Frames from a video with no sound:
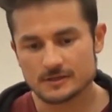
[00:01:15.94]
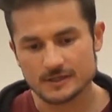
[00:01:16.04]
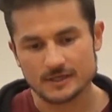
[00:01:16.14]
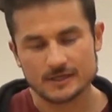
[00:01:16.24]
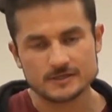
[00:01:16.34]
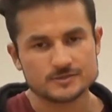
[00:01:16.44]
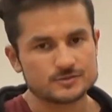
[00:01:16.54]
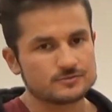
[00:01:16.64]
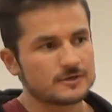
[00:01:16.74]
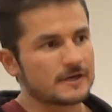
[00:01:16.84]
that I
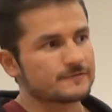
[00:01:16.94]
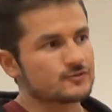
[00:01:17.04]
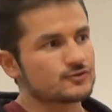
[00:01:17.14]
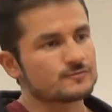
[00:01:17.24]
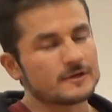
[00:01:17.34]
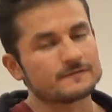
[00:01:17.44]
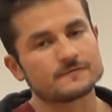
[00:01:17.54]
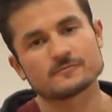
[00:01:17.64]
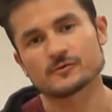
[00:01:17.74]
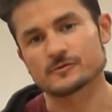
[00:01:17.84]
do after my
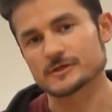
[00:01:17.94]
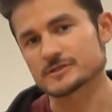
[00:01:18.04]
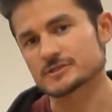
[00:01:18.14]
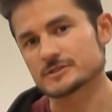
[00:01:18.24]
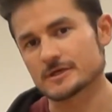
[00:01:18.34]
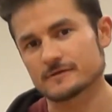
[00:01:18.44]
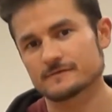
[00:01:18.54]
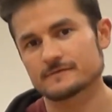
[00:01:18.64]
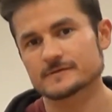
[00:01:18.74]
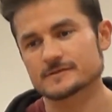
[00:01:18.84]
foam rolling
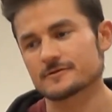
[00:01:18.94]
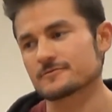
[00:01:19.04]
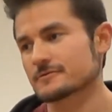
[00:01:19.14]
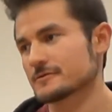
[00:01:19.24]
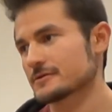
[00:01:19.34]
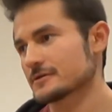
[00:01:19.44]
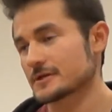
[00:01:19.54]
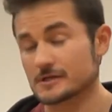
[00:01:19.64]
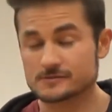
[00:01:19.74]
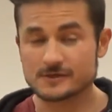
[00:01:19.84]
stuff. So you
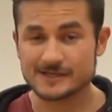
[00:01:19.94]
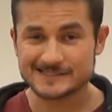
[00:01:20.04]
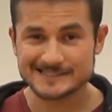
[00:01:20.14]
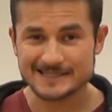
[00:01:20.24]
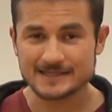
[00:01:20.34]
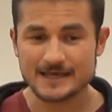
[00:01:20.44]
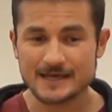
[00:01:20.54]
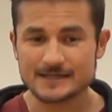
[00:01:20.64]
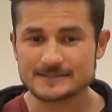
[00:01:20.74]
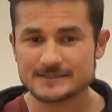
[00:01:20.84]
guys will get to see
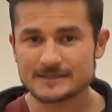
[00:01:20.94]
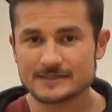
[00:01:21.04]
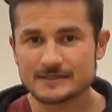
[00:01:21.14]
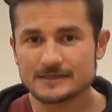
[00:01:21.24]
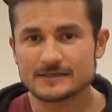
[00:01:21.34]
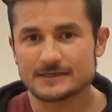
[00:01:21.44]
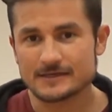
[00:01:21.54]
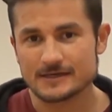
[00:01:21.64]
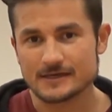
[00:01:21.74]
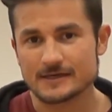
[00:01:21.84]
that.
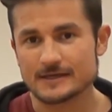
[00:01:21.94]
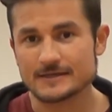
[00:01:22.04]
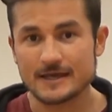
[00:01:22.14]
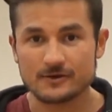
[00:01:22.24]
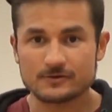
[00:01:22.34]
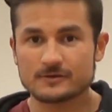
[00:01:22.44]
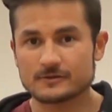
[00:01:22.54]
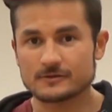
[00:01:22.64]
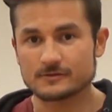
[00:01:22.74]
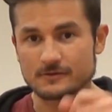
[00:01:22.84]
Now,
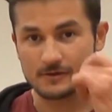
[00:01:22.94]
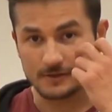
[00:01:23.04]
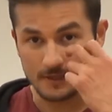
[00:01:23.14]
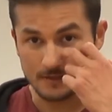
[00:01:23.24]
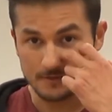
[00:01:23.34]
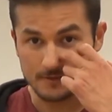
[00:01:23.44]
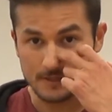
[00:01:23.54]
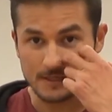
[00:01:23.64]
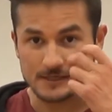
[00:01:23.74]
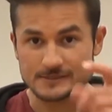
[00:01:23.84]
the other
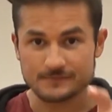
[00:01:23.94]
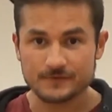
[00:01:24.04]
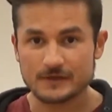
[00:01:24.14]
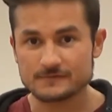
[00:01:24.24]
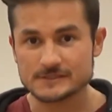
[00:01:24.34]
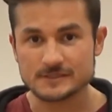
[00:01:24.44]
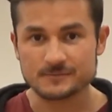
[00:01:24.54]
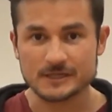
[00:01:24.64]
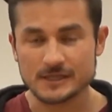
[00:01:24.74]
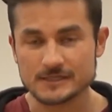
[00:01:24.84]
thing is, if you haven't seen
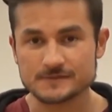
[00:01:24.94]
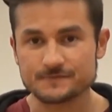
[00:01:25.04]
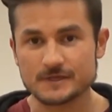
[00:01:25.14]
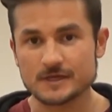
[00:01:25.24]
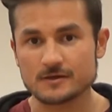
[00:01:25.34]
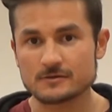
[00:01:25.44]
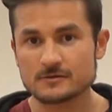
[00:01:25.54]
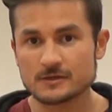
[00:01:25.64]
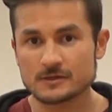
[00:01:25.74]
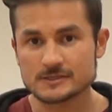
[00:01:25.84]
my last video,
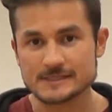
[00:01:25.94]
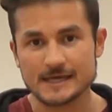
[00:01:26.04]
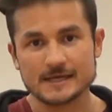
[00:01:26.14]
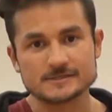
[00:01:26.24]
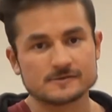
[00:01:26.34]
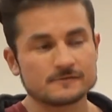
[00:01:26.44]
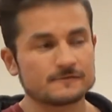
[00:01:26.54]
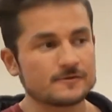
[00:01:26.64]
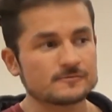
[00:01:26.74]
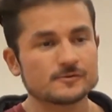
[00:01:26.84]
because that has all the
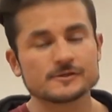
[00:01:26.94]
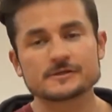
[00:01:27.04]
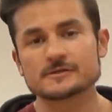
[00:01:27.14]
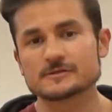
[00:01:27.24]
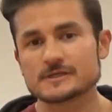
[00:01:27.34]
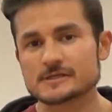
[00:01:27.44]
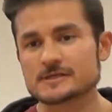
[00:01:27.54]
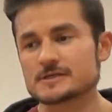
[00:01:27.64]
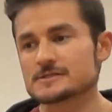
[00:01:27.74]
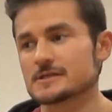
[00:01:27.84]
foam rolling
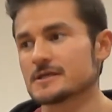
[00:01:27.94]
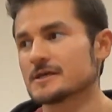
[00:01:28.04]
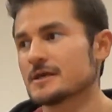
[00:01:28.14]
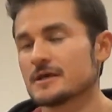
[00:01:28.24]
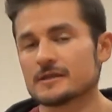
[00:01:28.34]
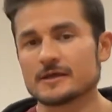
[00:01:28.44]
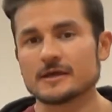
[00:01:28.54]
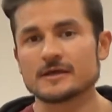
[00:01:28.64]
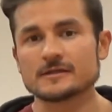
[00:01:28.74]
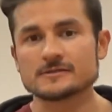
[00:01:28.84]
techniques in it,
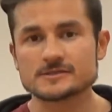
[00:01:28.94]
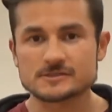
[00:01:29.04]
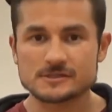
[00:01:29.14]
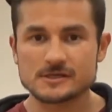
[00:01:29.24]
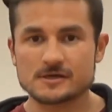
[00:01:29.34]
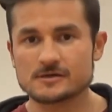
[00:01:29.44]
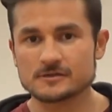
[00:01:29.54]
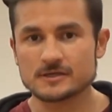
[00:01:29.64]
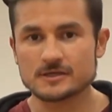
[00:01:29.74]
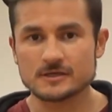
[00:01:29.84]
then just click
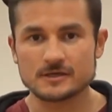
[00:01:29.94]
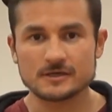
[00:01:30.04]
on the